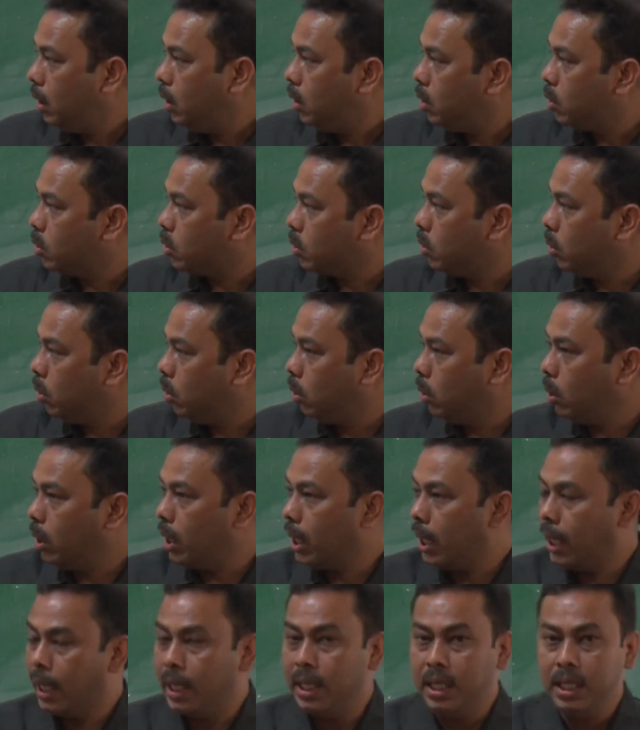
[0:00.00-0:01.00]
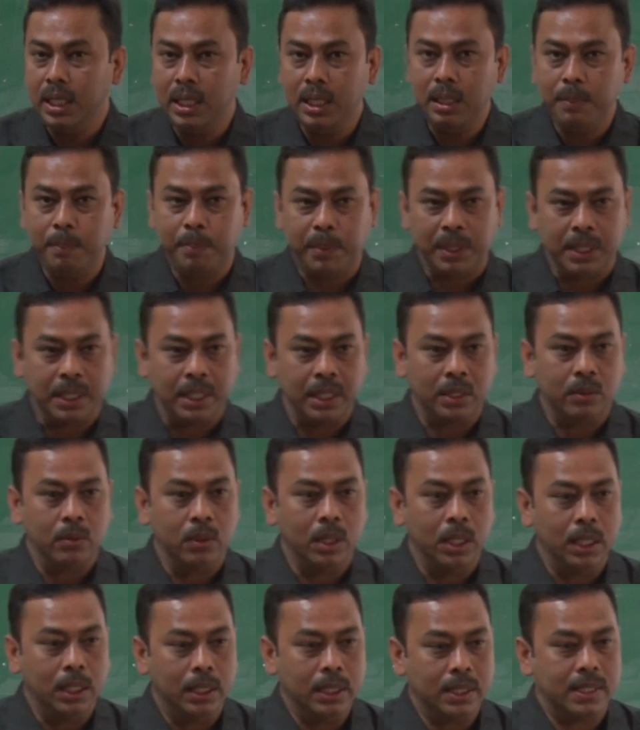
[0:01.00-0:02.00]
So any
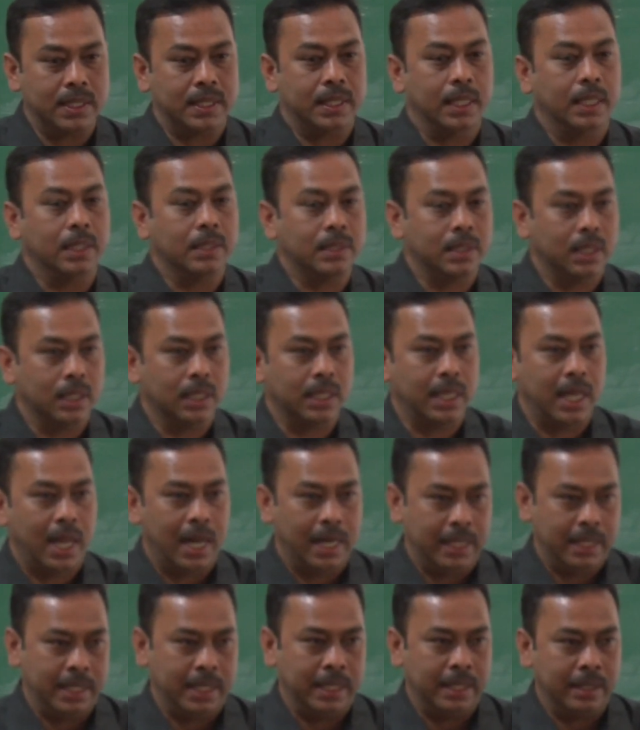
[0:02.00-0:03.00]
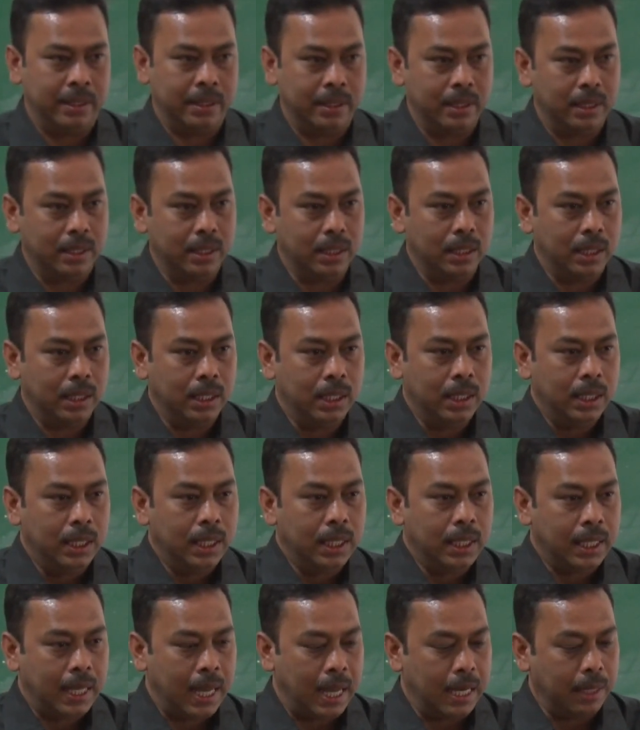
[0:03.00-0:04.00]
particular central cation
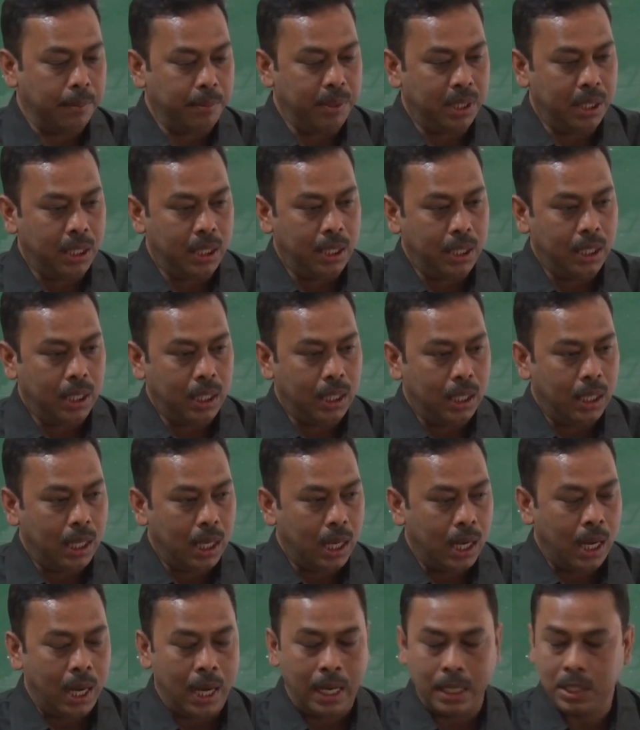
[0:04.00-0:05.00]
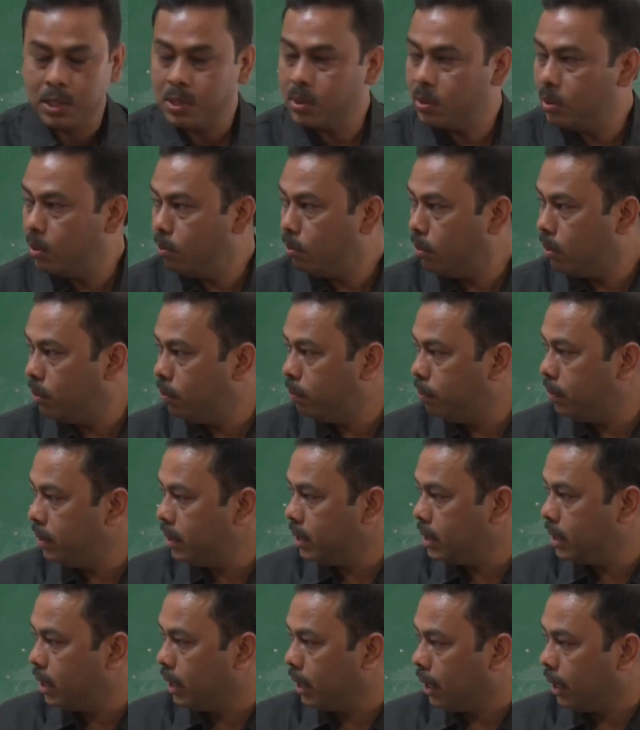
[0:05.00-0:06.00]
can be
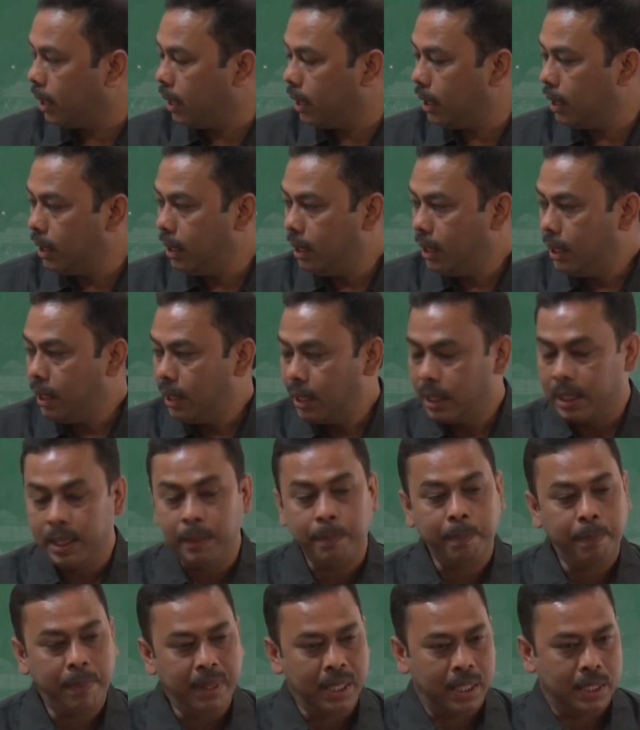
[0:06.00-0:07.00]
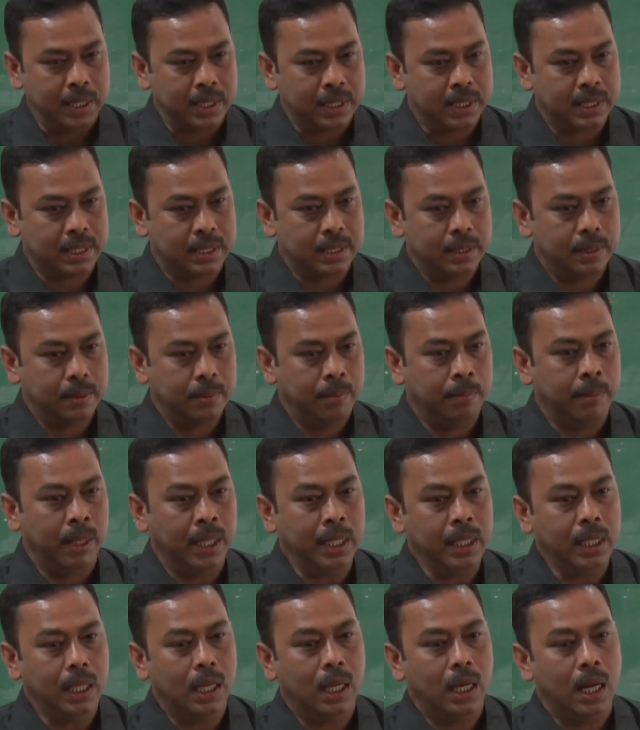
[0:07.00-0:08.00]
isomorphously replaced by
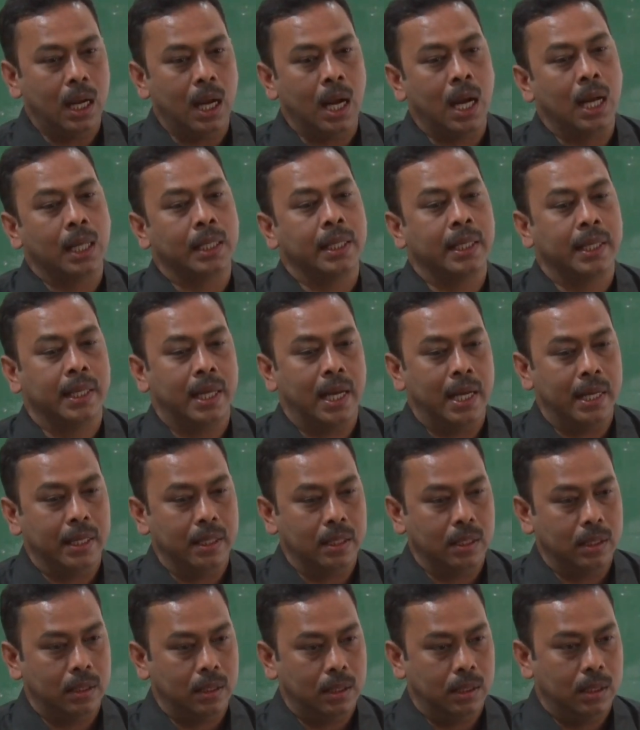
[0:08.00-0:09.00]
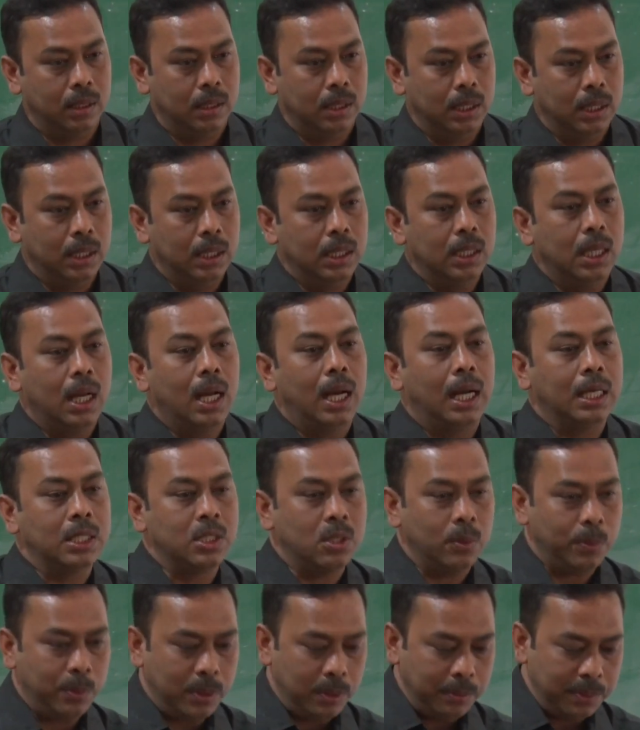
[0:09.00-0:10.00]
other cation.
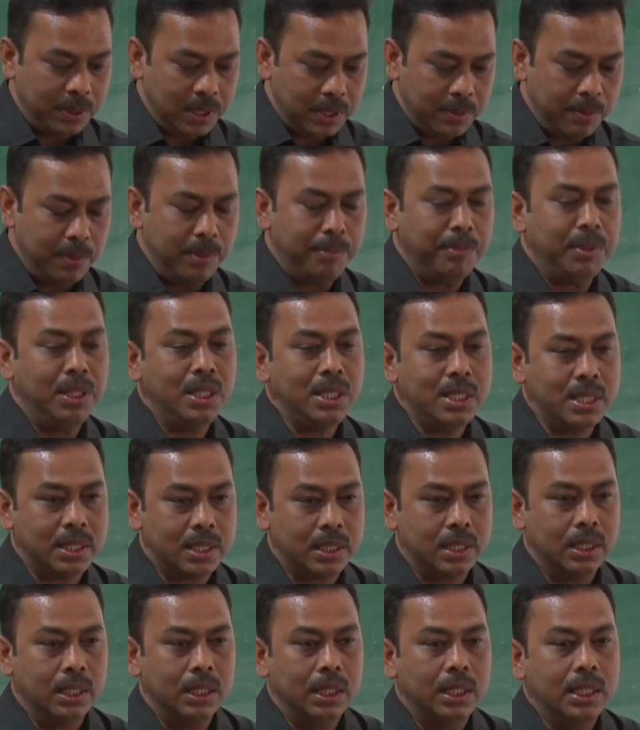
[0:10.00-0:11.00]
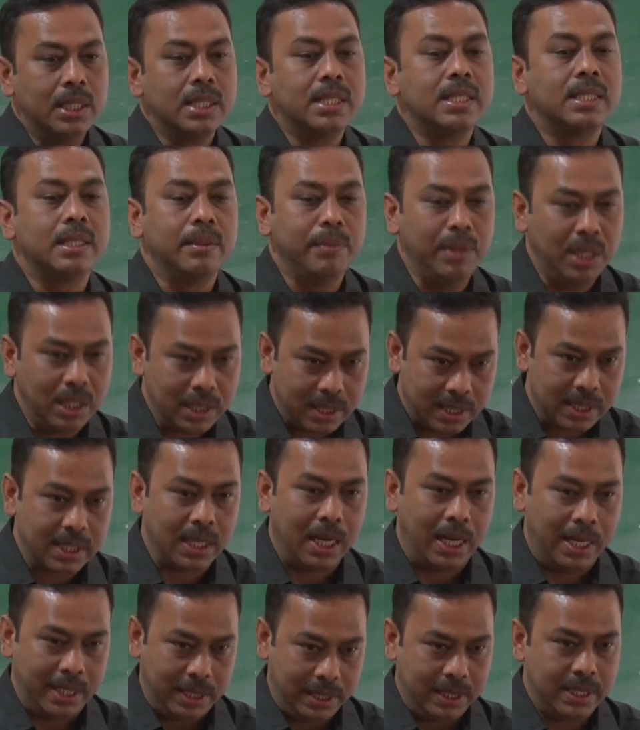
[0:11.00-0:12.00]
Isomorphous means similar
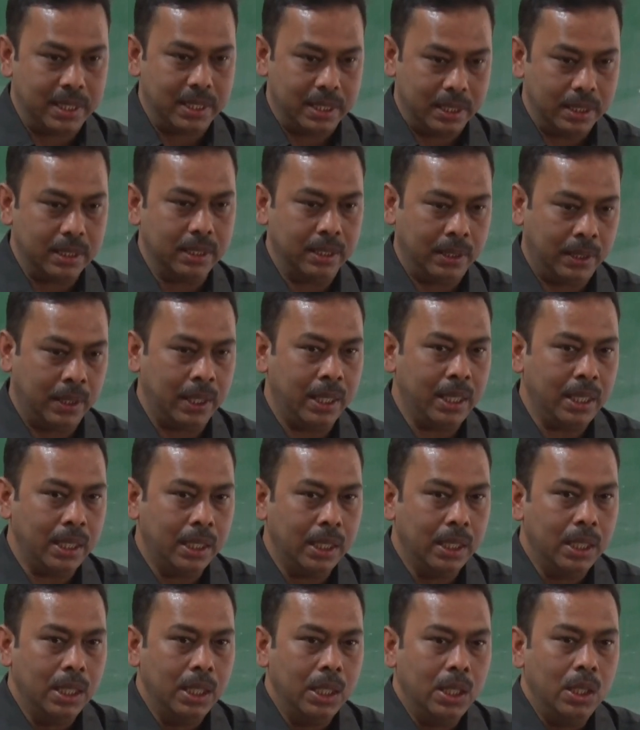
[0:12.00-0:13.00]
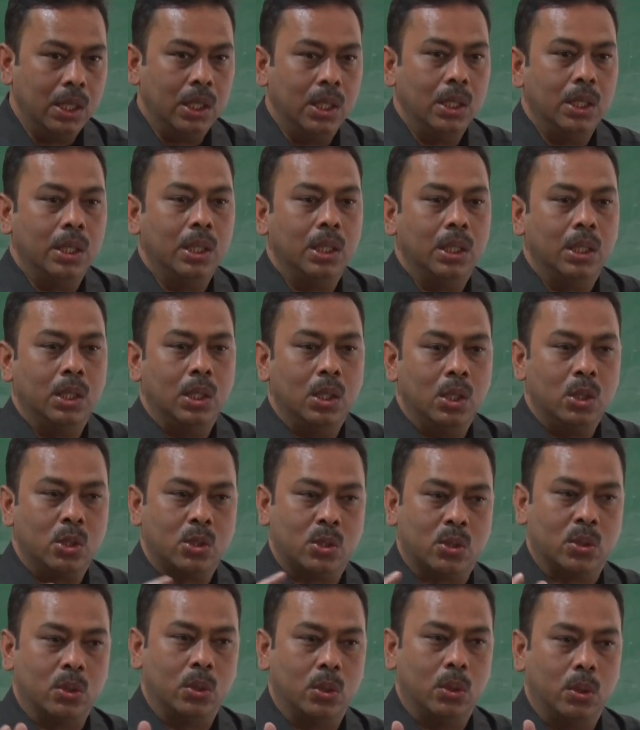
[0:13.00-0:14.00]
size. Okay?
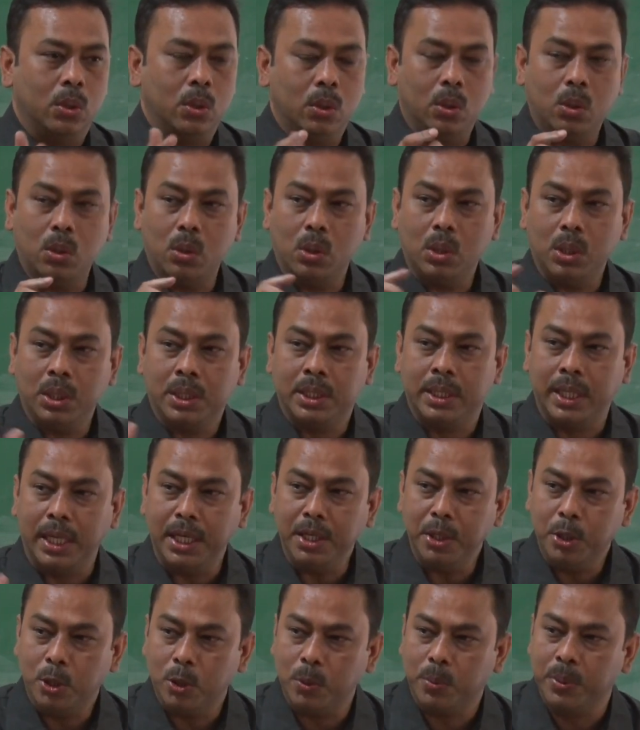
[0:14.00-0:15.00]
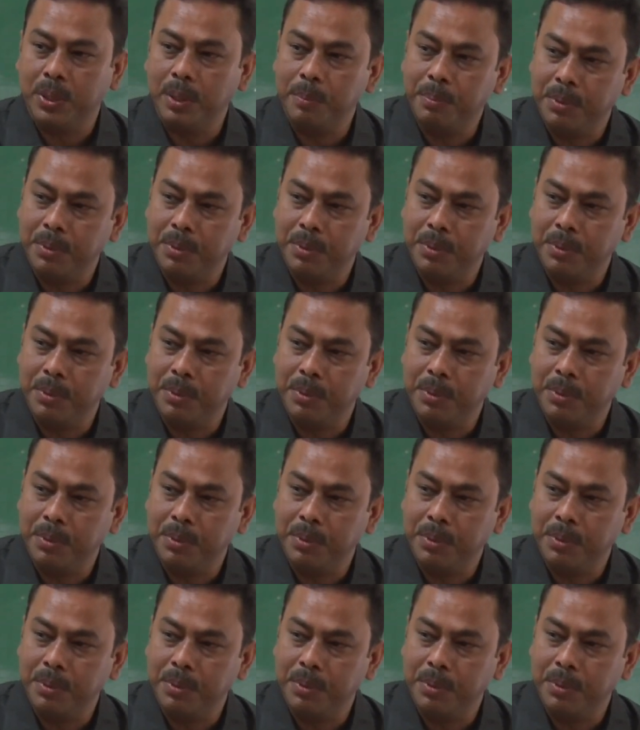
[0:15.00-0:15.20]
So 10 to 15%